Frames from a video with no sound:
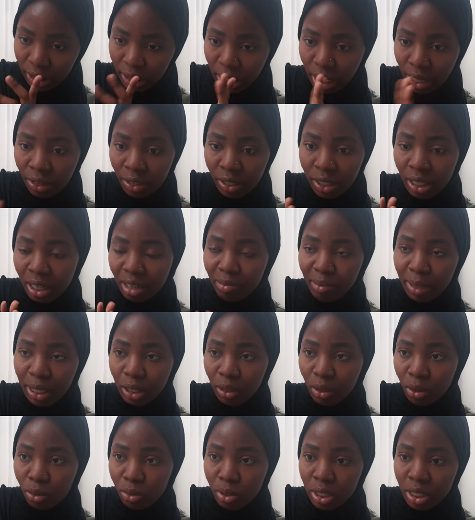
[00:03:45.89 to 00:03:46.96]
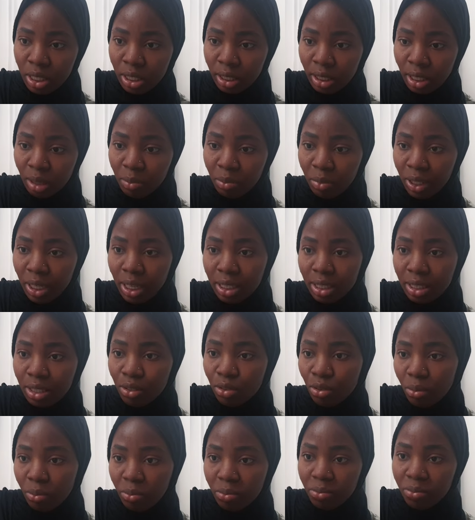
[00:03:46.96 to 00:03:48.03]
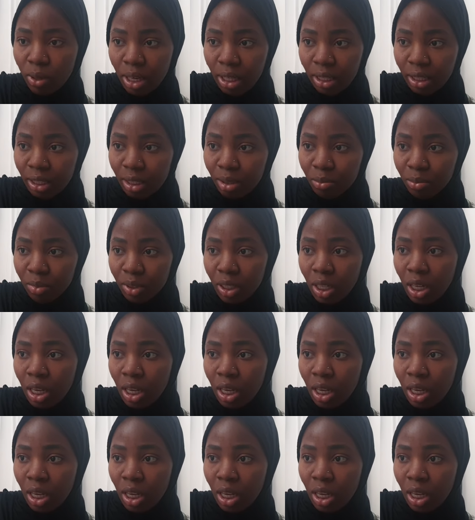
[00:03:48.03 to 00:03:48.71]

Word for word: I already have my clothes in there, but there's still some items,